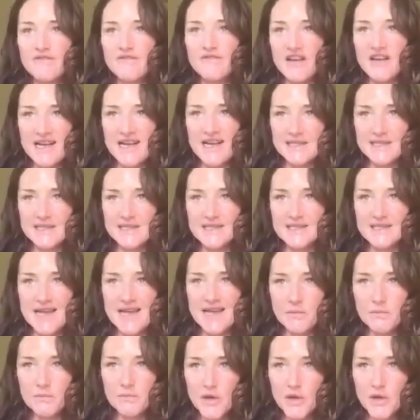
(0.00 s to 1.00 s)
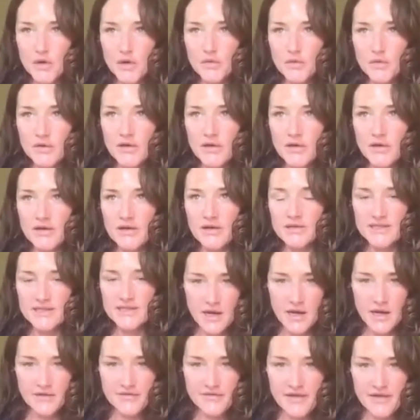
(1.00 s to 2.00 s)
convalescence and immune
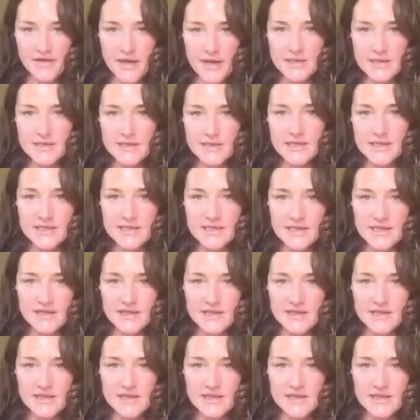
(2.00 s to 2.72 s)
side effects, the,